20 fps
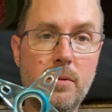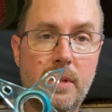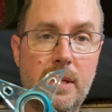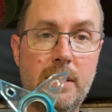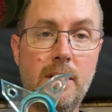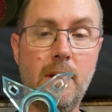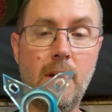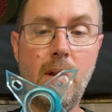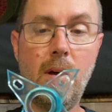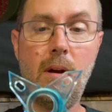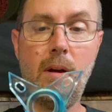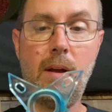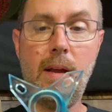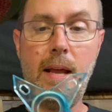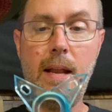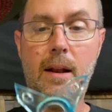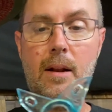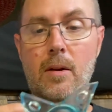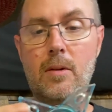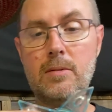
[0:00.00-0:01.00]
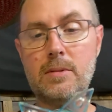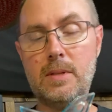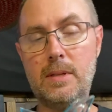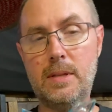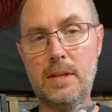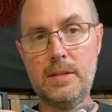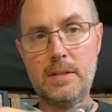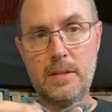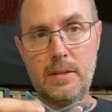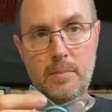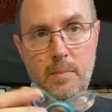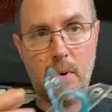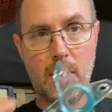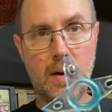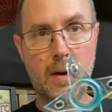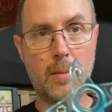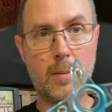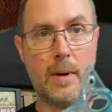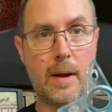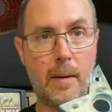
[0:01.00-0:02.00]
these elongated holes, and this is
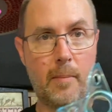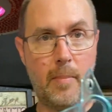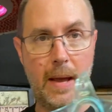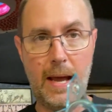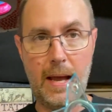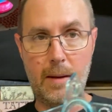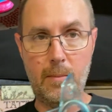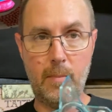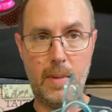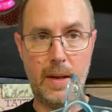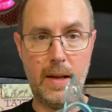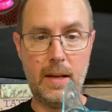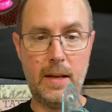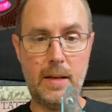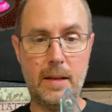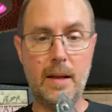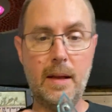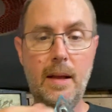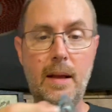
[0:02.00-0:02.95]
part of my patent pending.